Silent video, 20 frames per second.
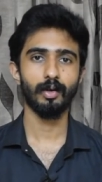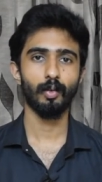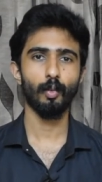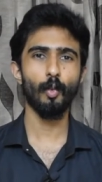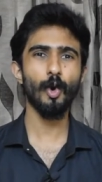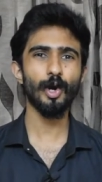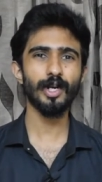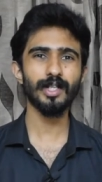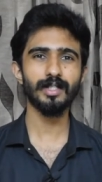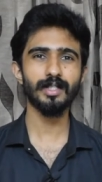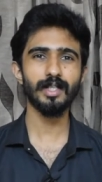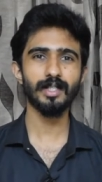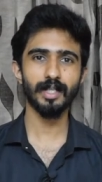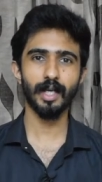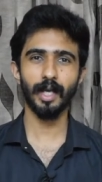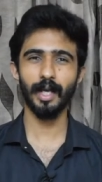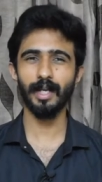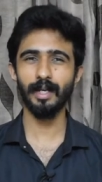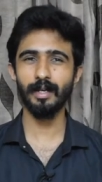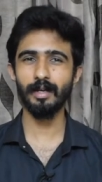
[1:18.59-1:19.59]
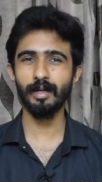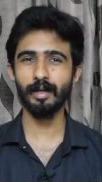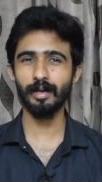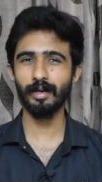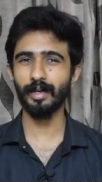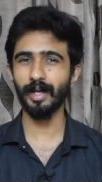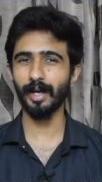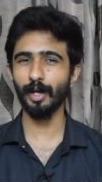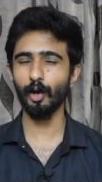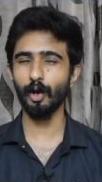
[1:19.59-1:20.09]
What is this
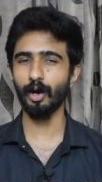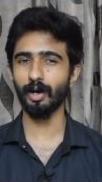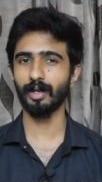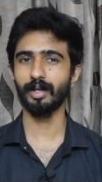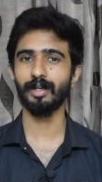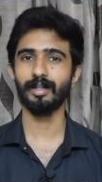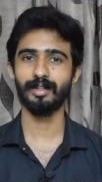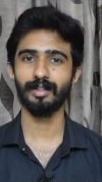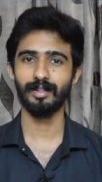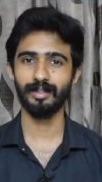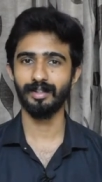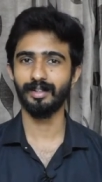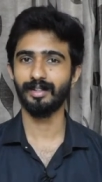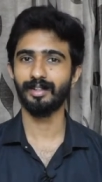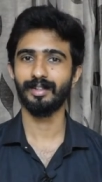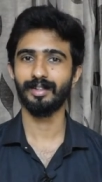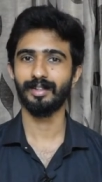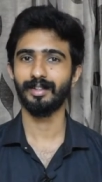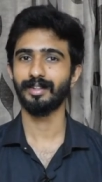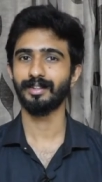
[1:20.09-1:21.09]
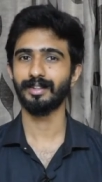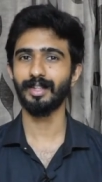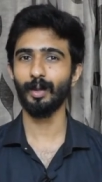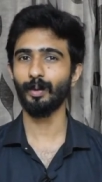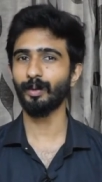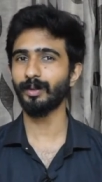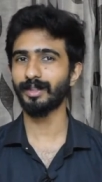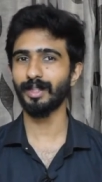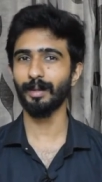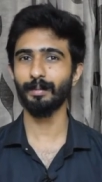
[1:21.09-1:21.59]
inner dialogue?
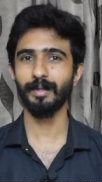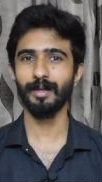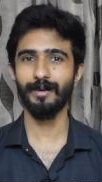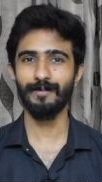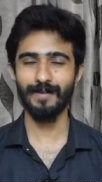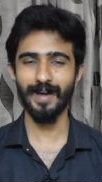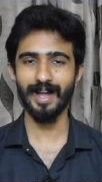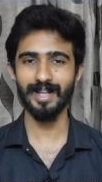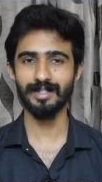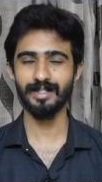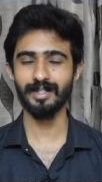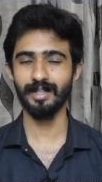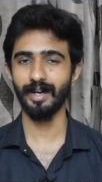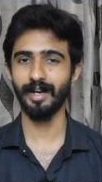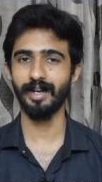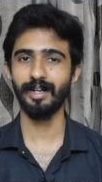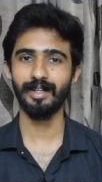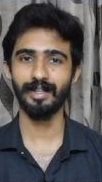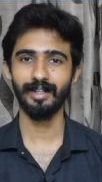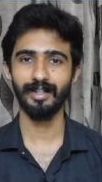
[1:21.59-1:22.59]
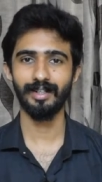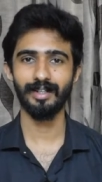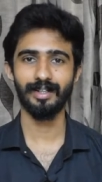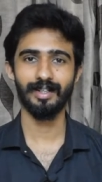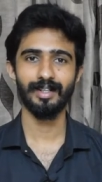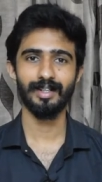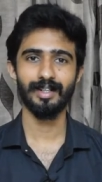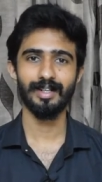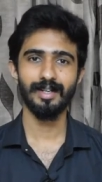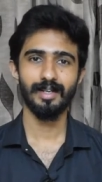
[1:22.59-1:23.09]
Sounds something fancy, right?
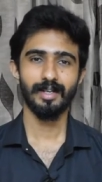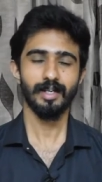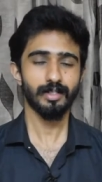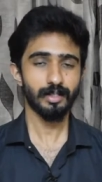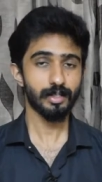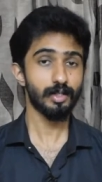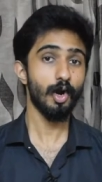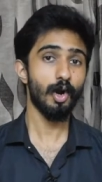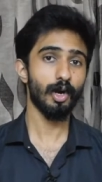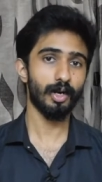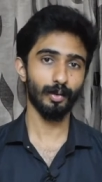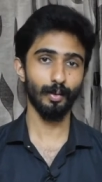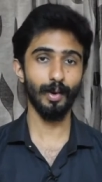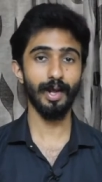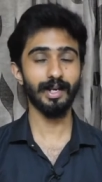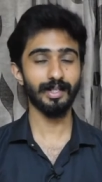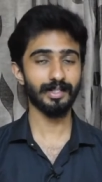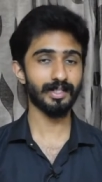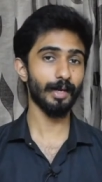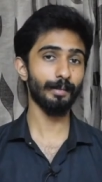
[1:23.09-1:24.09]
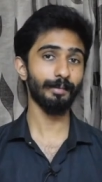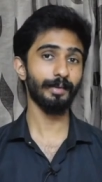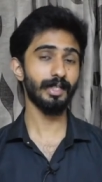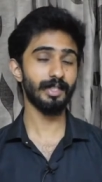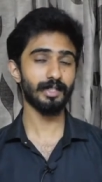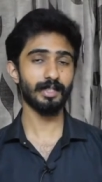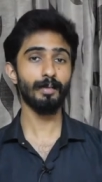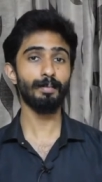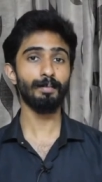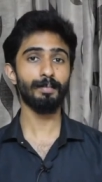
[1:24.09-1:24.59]
It's not. Well, it's
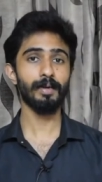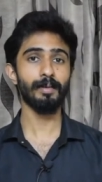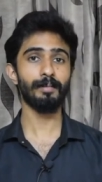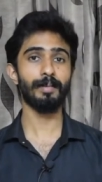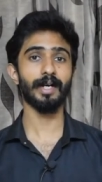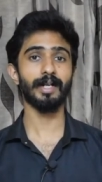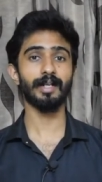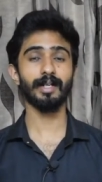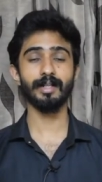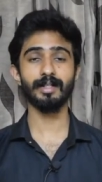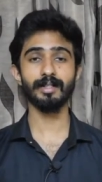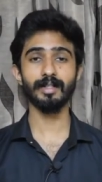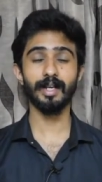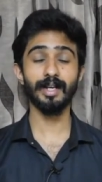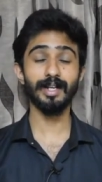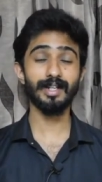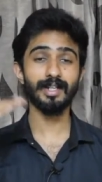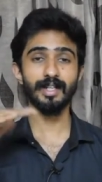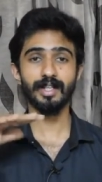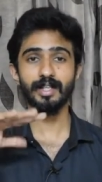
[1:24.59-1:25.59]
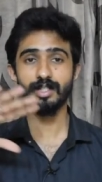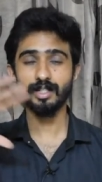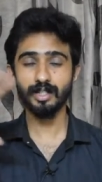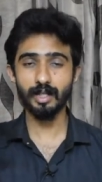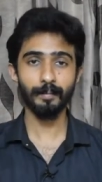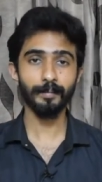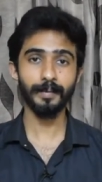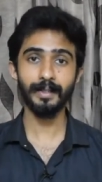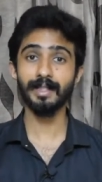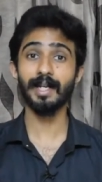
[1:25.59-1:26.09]
something simple, but it, it is
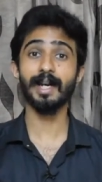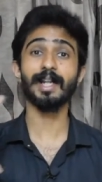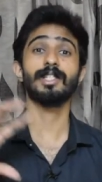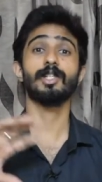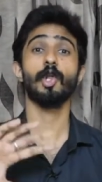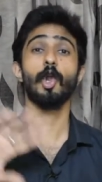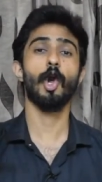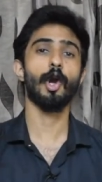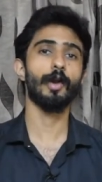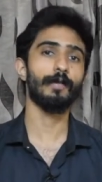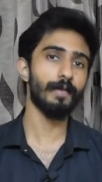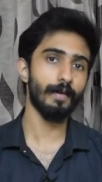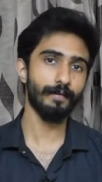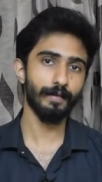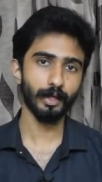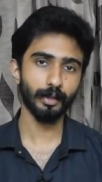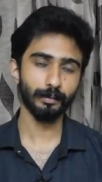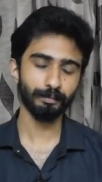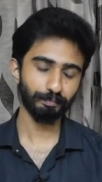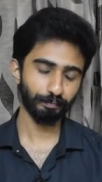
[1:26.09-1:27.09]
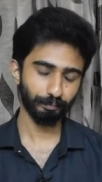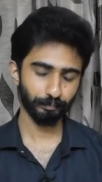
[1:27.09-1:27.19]
something that has a lot of effect.